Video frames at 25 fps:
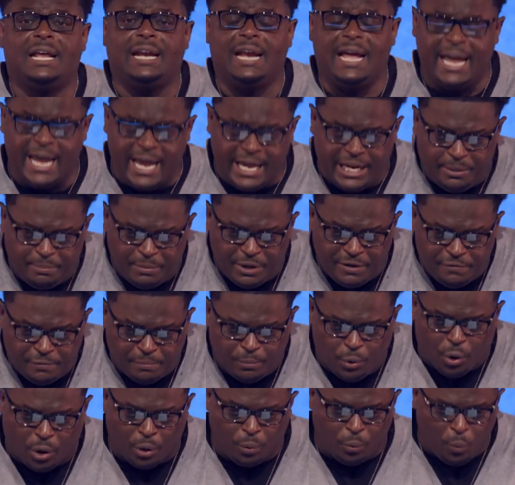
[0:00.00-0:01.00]
and they hate him even
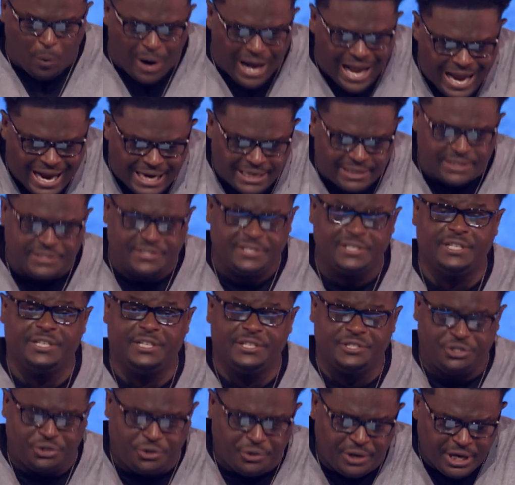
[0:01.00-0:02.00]
more. Why? Listen to
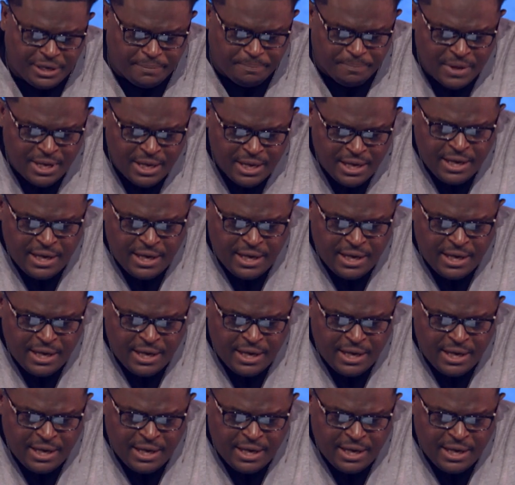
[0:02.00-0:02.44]
this dream.